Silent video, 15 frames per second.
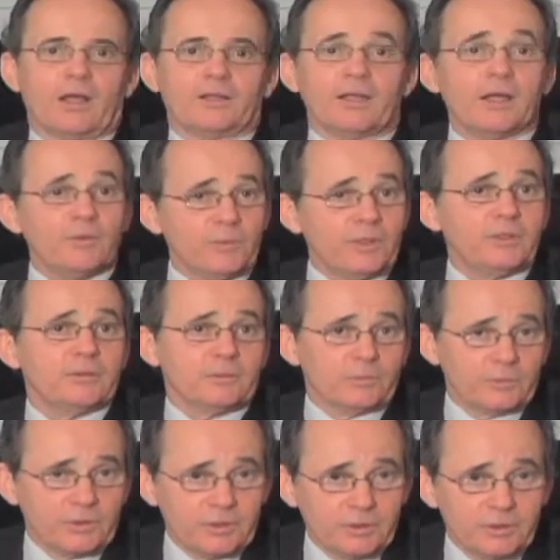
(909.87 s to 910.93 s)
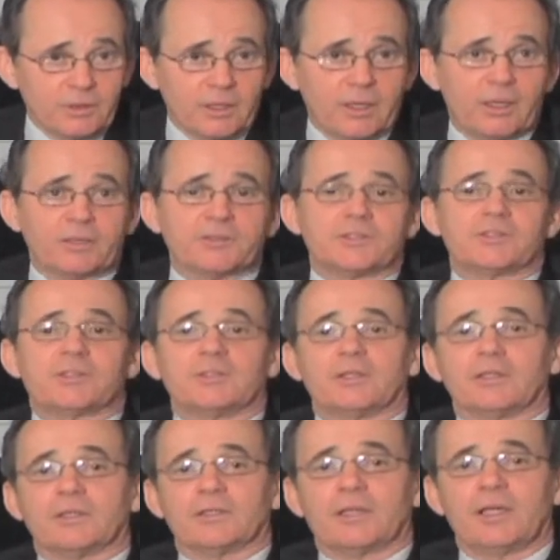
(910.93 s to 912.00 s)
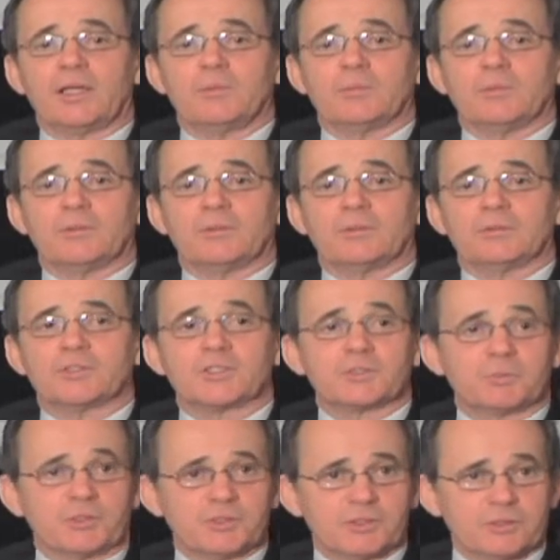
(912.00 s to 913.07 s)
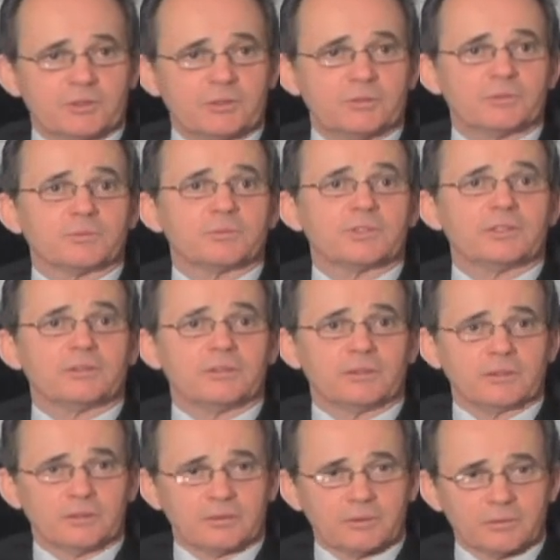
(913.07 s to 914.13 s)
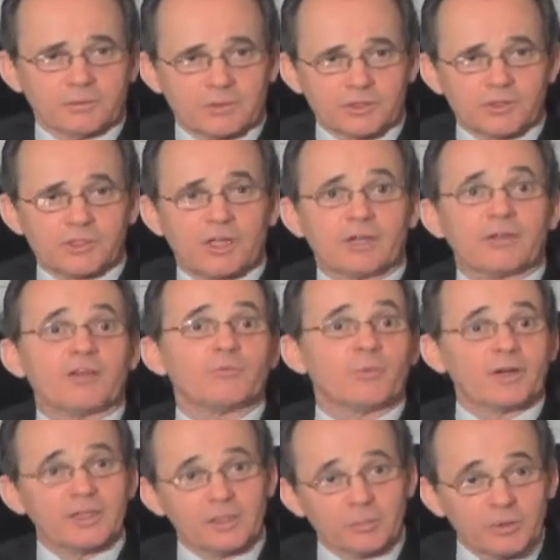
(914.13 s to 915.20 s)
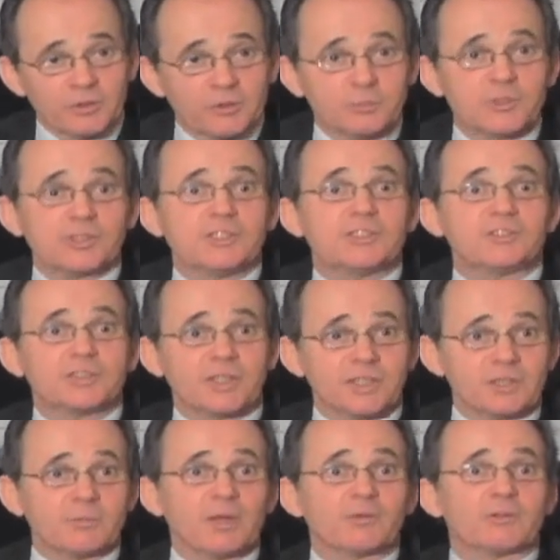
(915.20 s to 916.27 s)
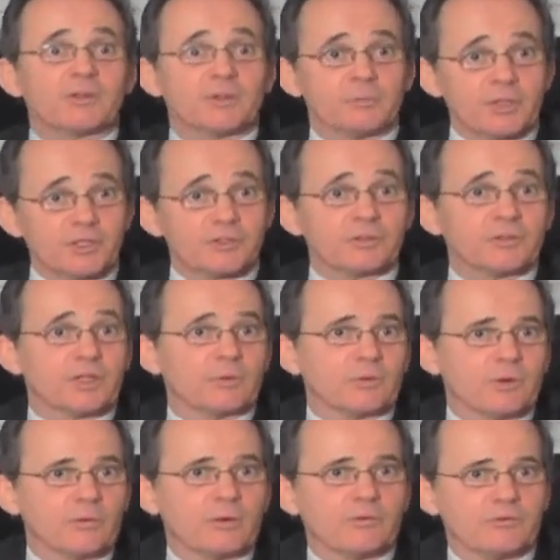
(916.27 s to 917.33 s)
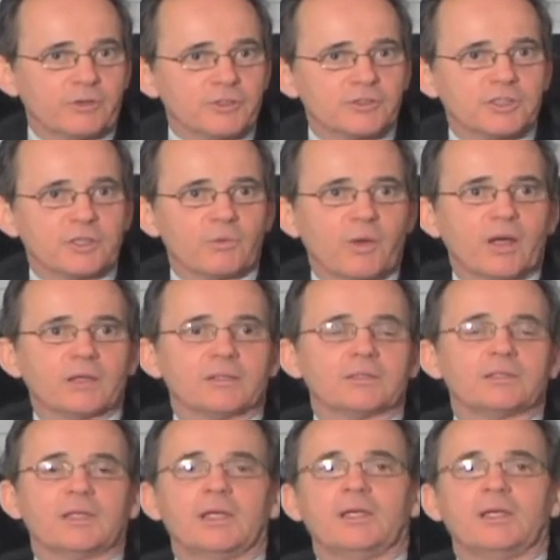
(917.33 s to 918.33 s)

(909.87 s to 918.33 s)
Yeah, we as I said, I came in 6 months ago, and we just got enough money to build the machines and get them out there and make sure they were all functioning well